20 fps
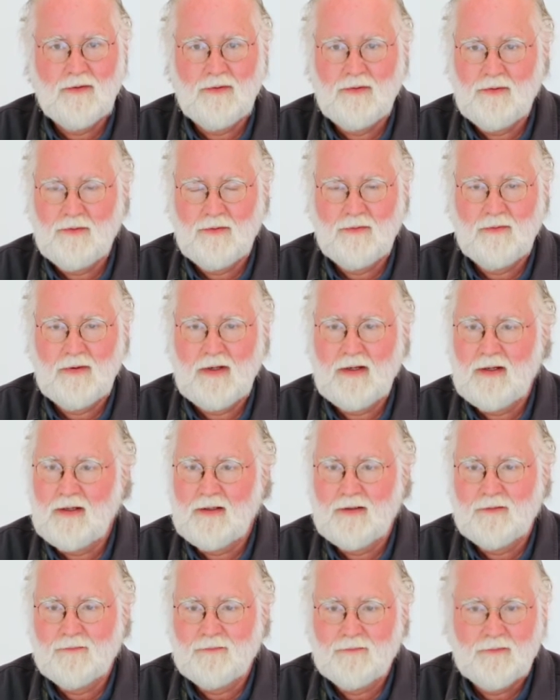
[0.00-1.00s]
who
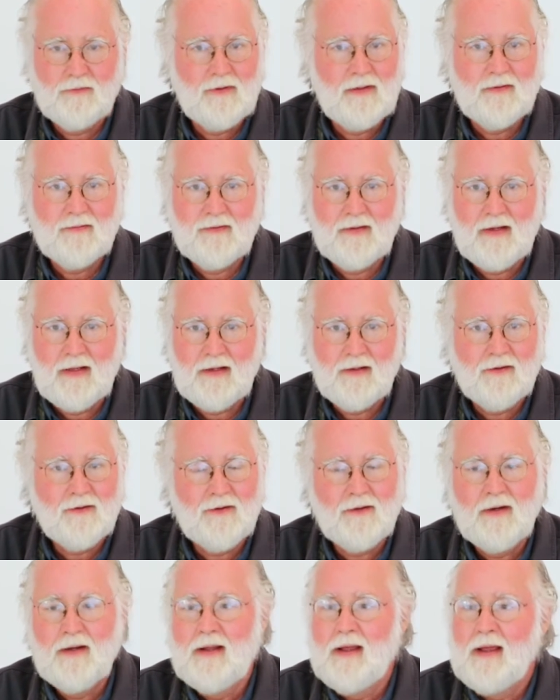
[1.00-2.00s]
is an editor,